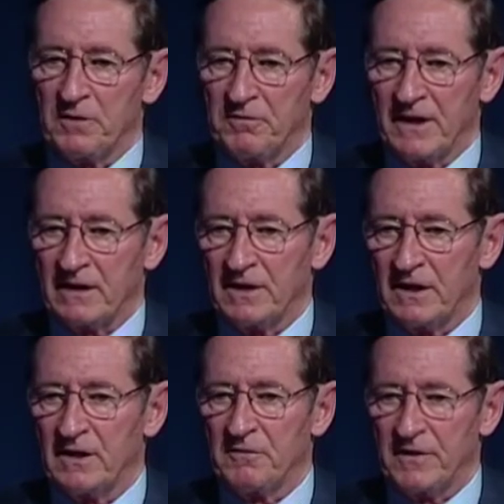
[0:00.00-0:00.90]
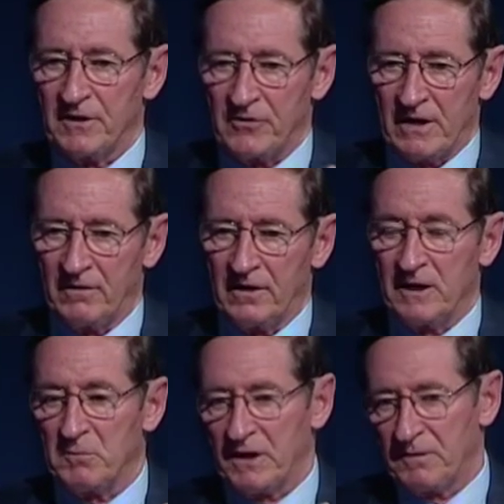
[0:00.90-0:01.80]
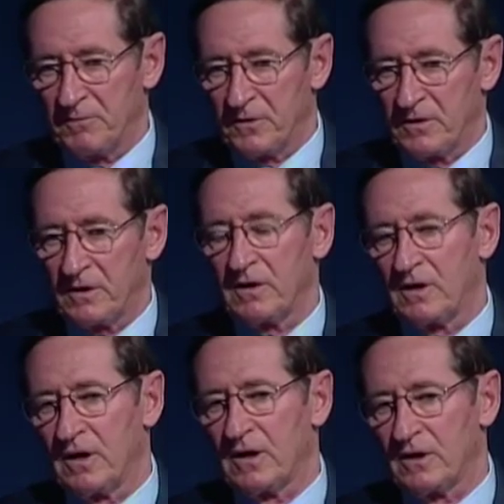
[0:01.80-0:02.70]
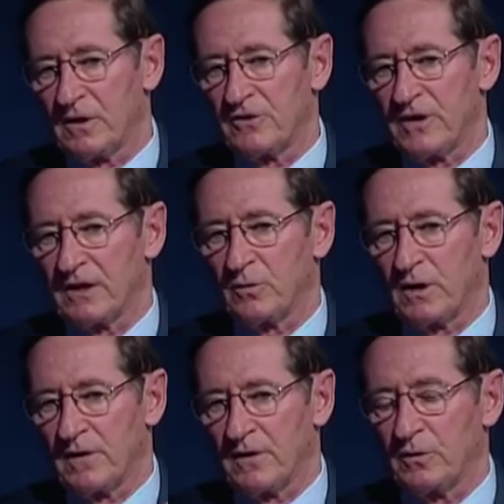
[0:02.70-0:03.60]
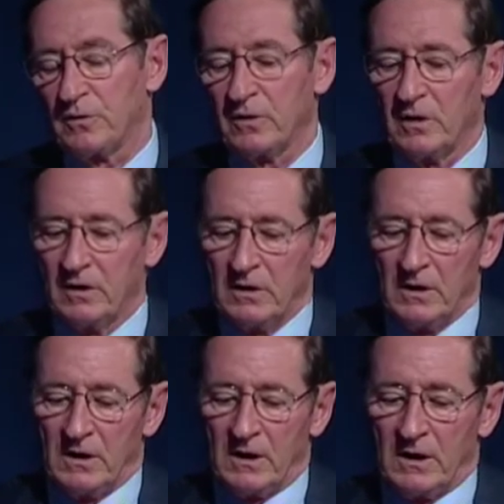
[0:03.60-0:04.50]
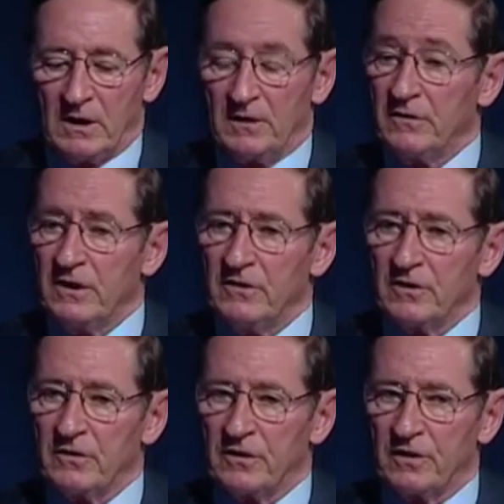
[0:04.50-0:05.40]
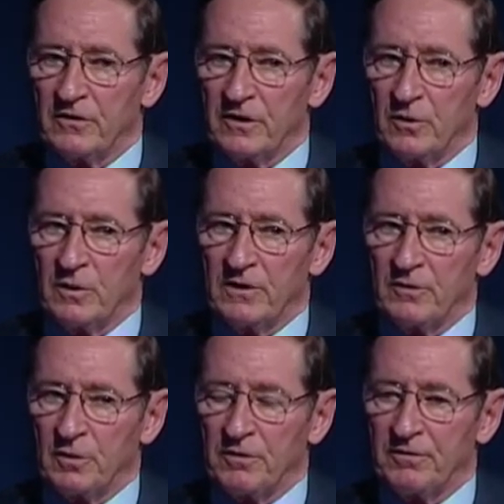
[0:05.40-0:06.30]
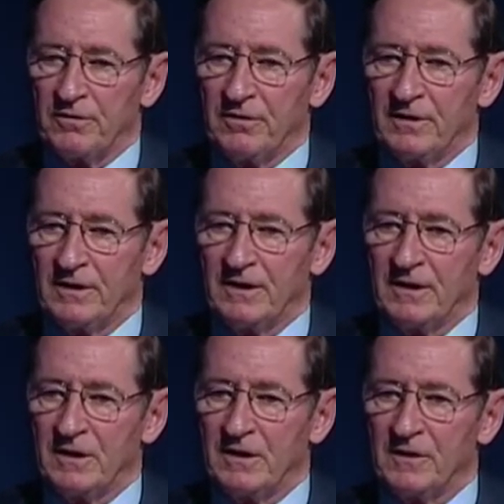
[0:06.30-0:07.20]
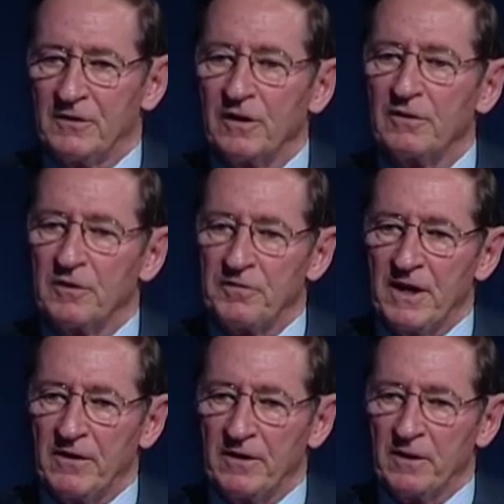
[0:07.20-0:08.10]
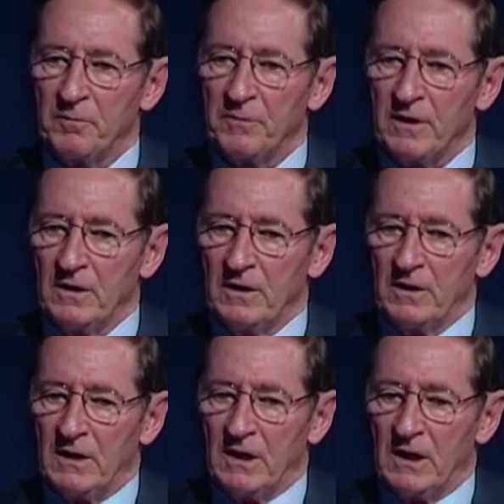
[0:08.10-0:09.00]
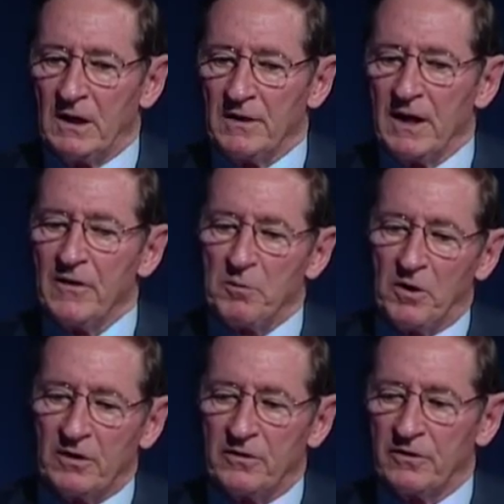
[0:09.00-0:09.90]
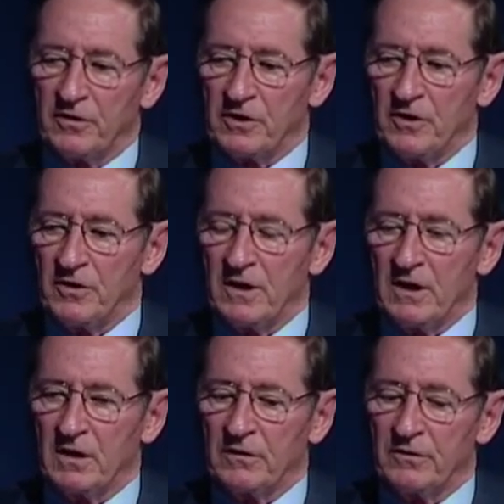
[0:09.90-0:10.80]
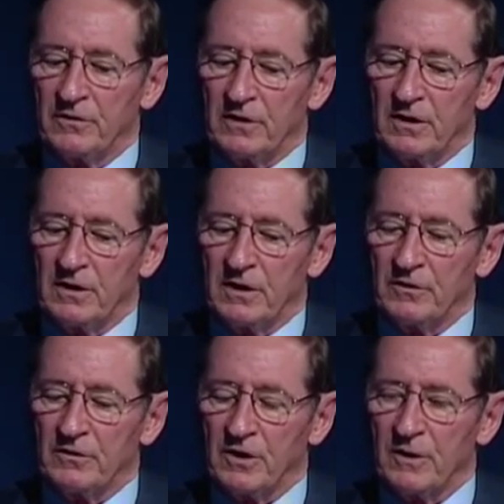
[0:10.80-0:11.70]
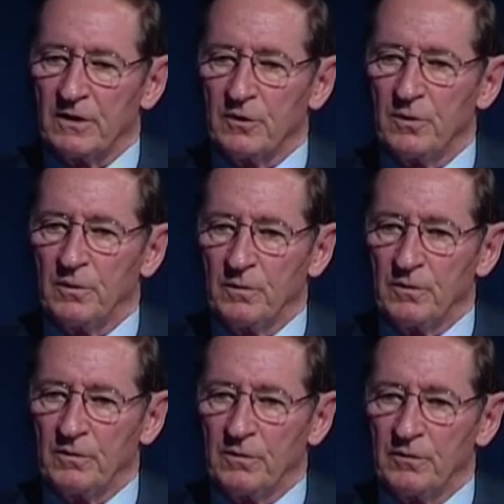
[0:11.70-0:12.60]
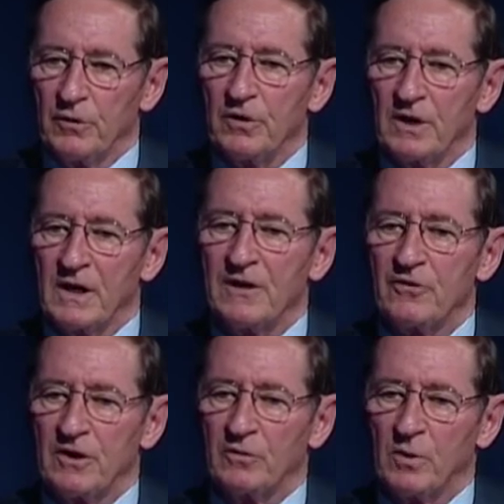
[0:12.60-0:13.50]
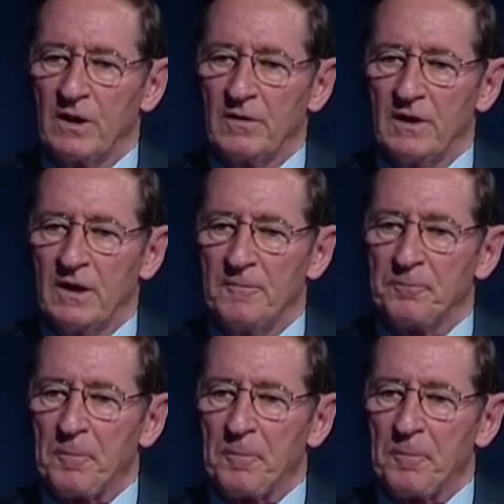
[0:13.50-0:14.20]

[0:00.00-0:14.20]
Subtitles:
the fact that if they travel they may contract one of those diseases, and so it sort of instills a fear in them. The other parts of security is going to certain countries where the